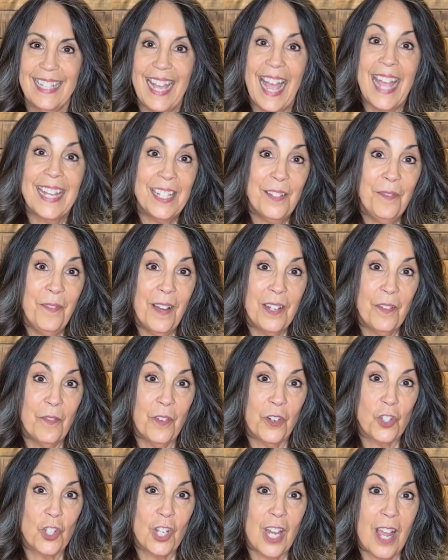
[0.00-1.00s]
I did find a
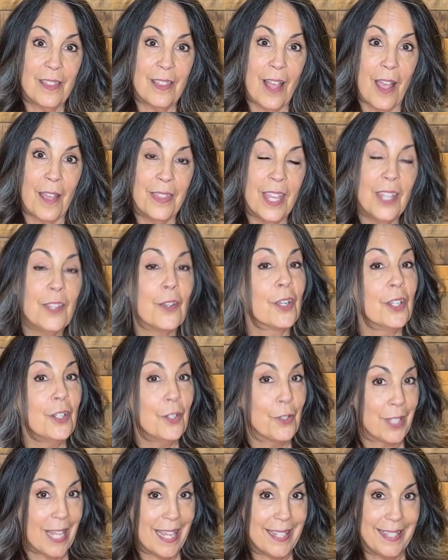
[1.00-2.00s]
version online that you can
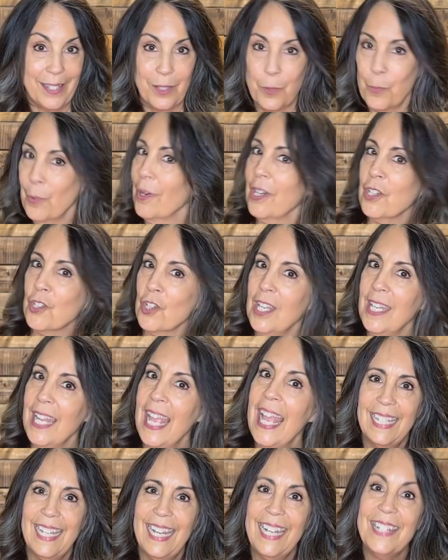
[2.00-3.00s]
use as inspiration.
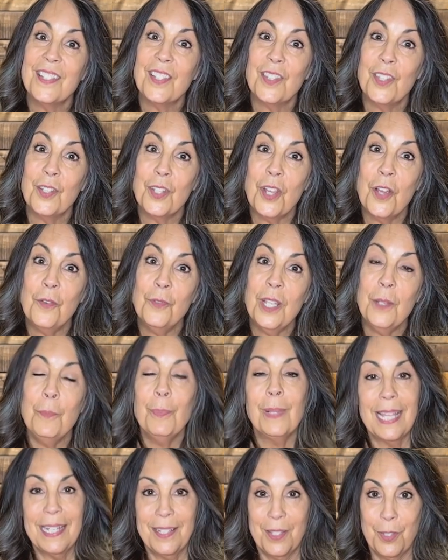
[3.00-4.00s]
It's the Tony
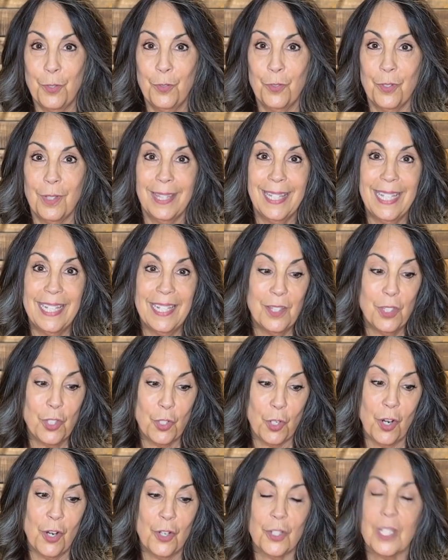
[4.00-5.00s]
Playsuit linen
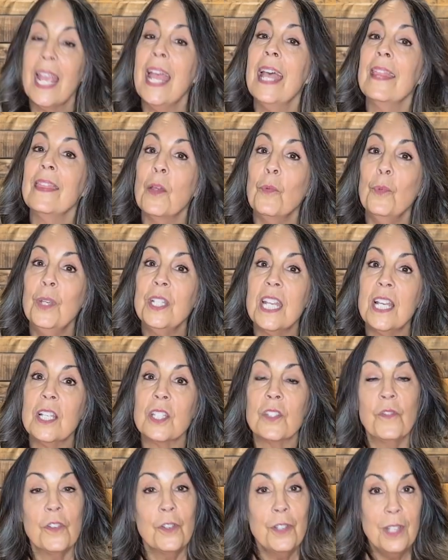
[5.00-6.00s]
skirt that retails
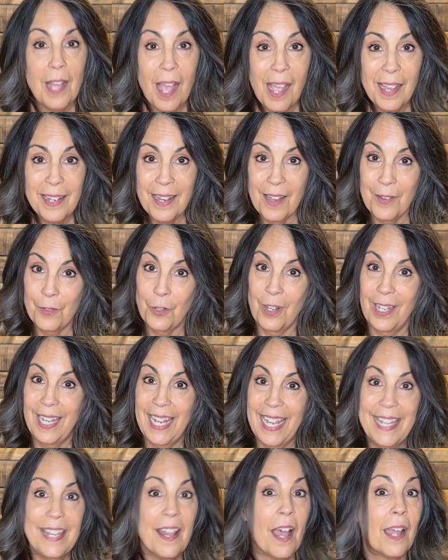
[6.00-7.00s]
for
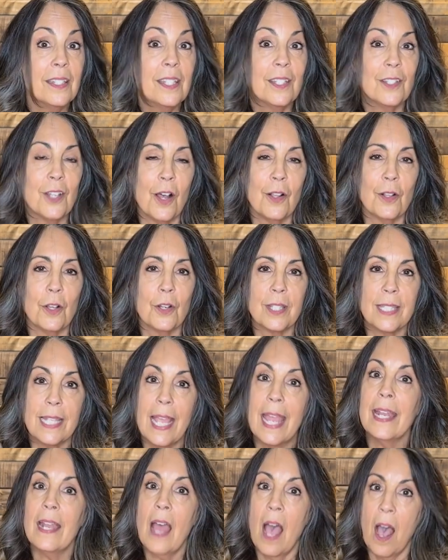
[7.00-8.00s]
$990,
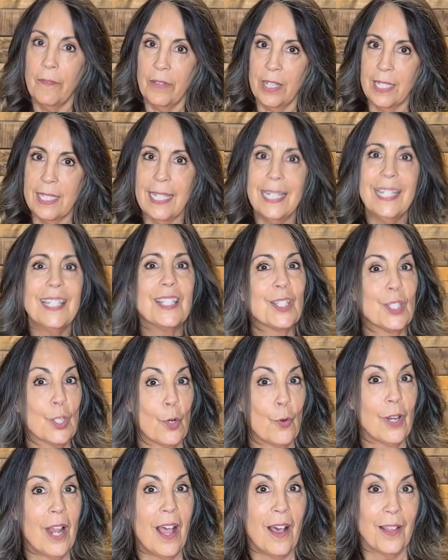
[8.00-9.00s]
and obviously it's
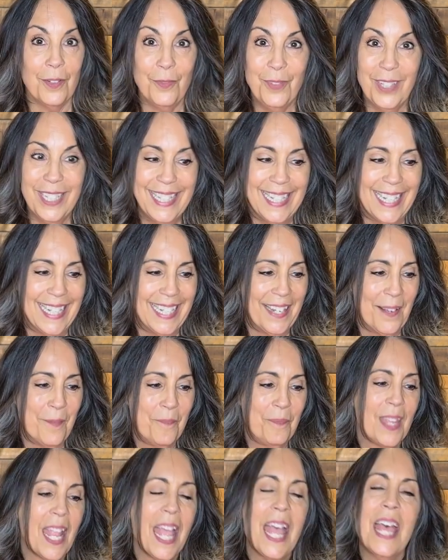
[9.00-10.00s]
sewn out of linen.
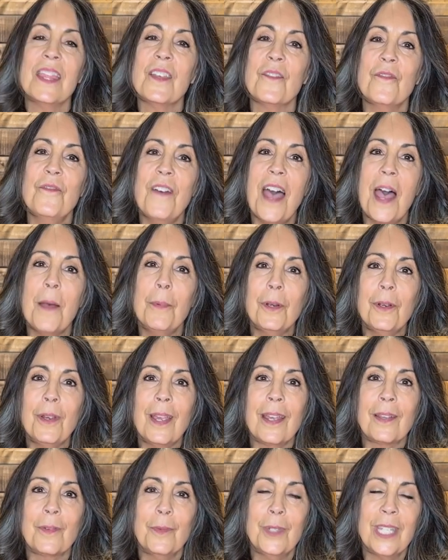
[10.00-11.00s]
The fabric
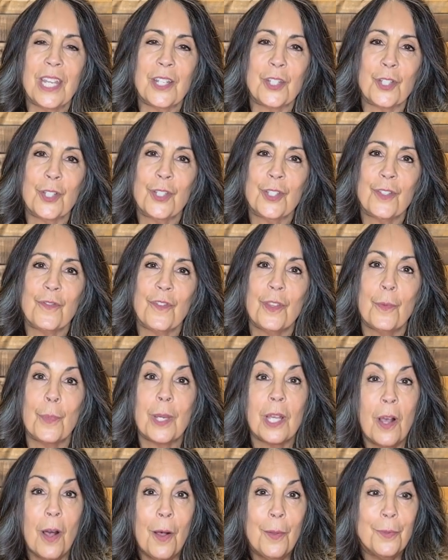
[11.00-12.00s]
recommendations for the
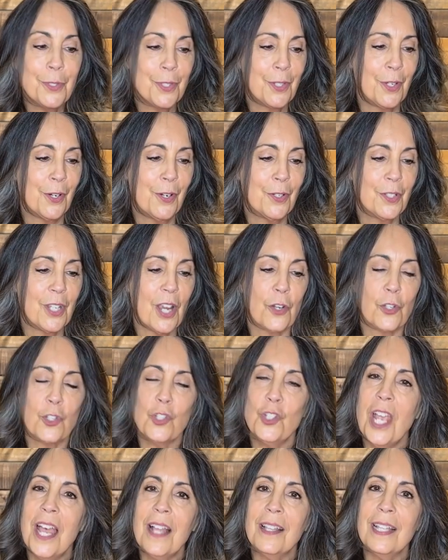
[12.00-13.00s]
McCall's skirt are
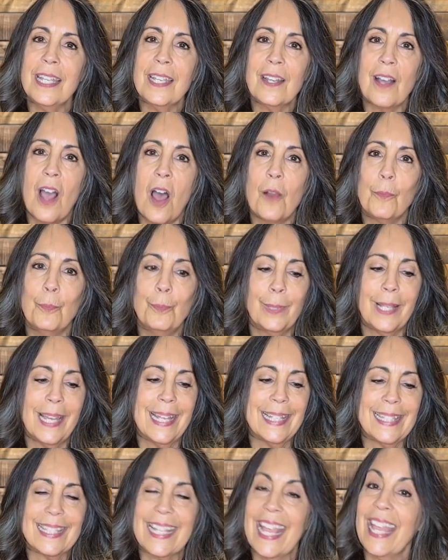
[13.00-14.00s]
challis, cotton
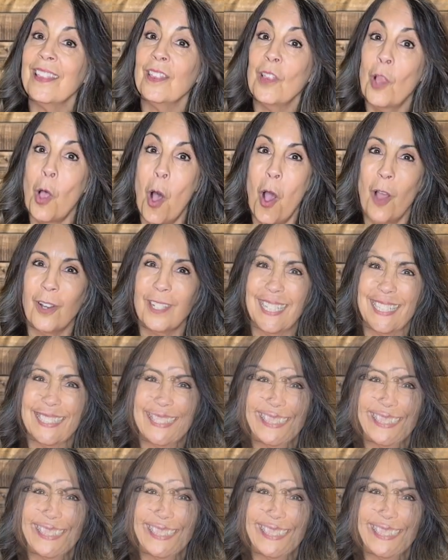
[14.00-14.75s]
blends, and lawn.